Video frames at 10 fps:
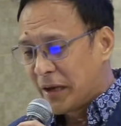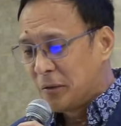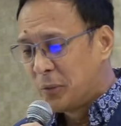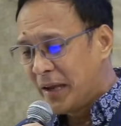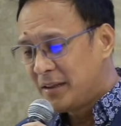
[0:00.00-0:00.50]

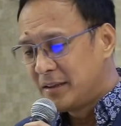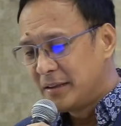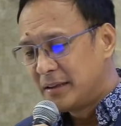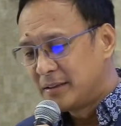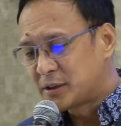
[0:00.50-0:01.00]
We can
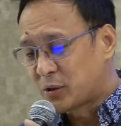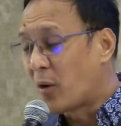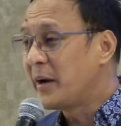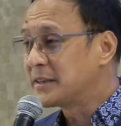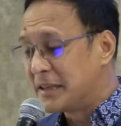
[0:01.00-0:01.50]
read
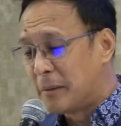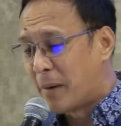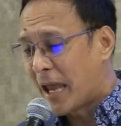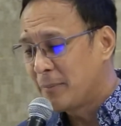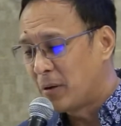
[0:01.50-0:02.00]
stories
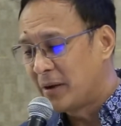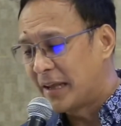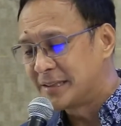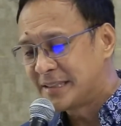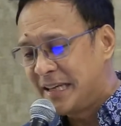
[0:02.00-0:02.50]
in the
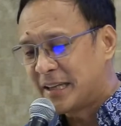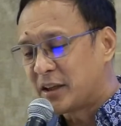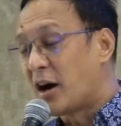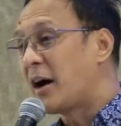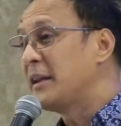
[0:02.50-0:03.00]
Bible and
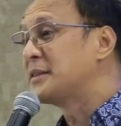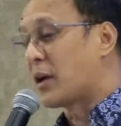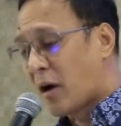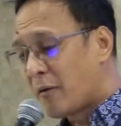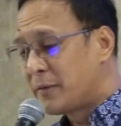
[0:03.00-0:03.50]
see that
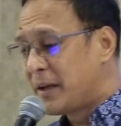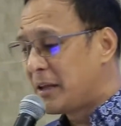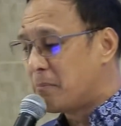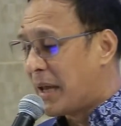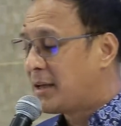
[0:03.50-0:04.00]
God is a
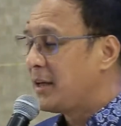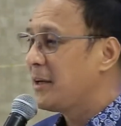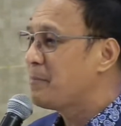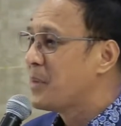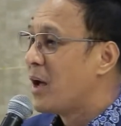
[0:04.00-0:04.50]
covenant
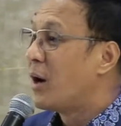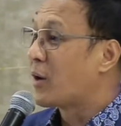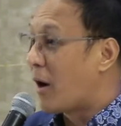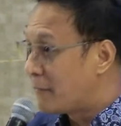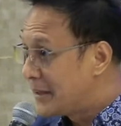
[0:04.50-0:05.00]
making,
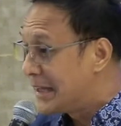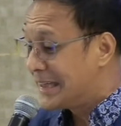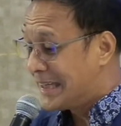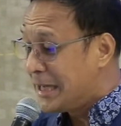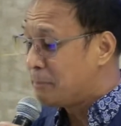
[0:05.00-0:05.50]

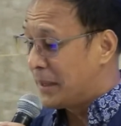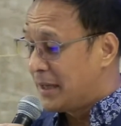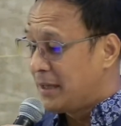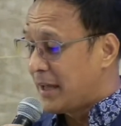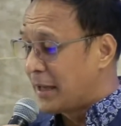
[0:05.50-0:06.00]
covenant
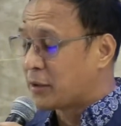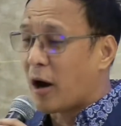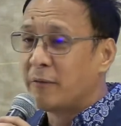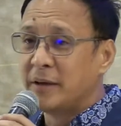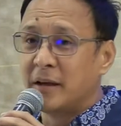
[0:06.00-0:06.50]
keeping,
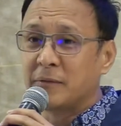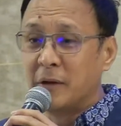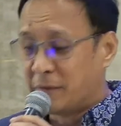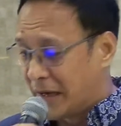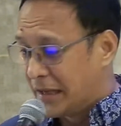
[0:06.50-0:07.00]
and covenant